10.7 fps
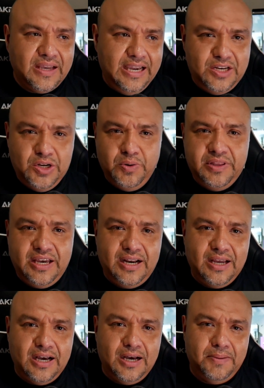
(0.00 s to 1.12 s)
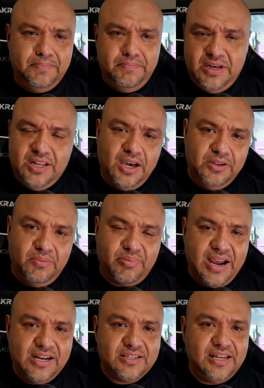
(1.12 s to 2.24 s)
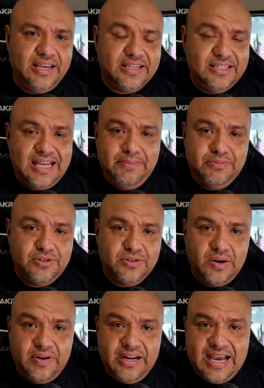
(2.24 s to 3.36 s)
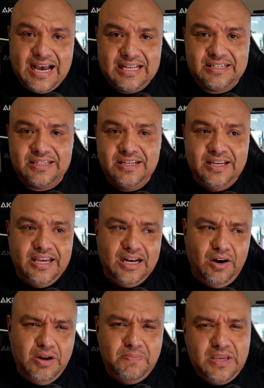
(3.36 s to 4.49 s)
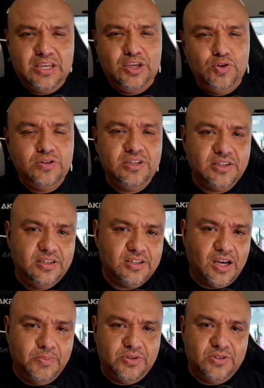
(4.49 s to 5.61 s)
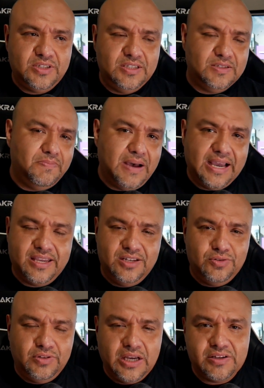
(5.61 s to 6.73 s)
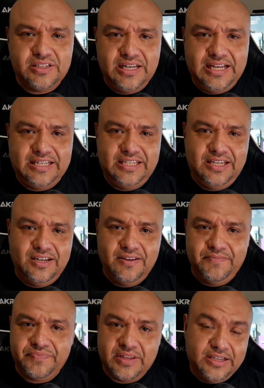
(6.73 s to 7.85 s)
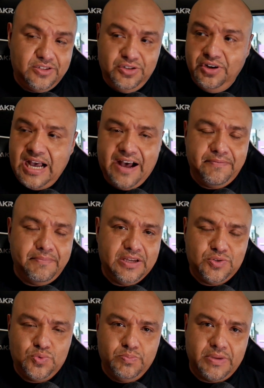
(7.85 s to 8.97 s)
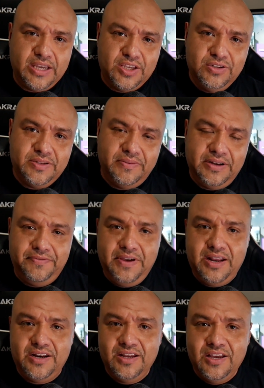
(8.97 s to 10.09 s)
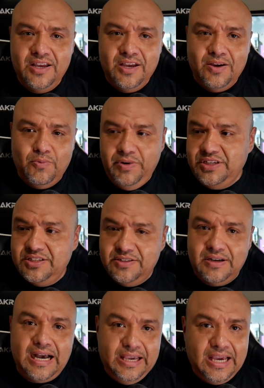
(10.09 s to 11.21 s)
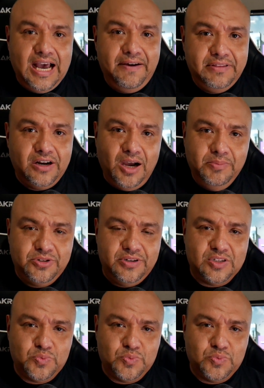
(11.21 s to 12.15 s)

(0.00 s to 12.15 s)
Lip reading: I know that many other brands like Samsung already has and already been using this option since back in 2018. I still have my Q70T, which I have that option as